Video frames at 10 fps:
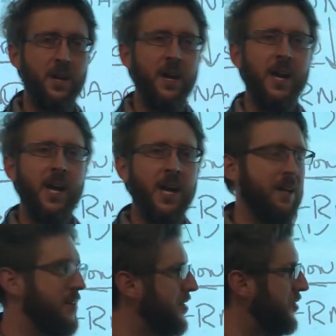
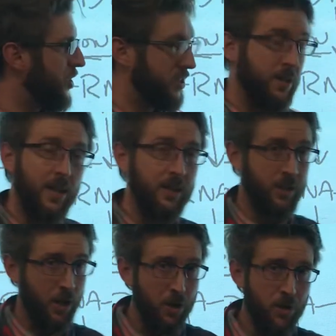And just like
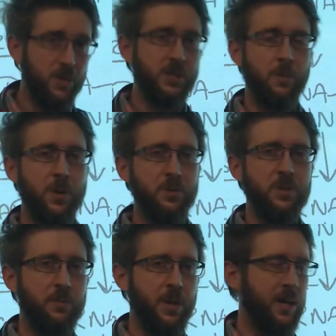code is supposed to
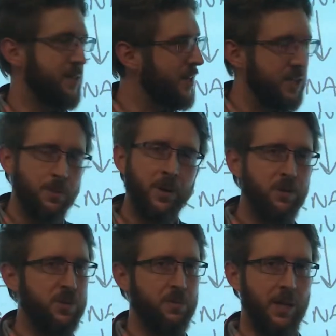be, it's not
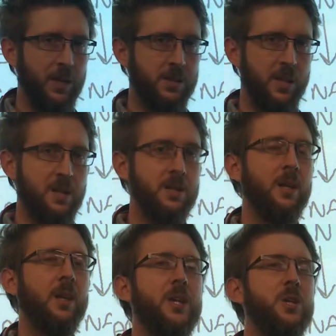supposed to make sense
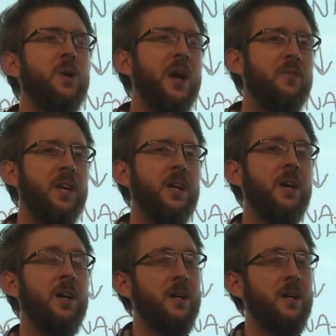unless you have a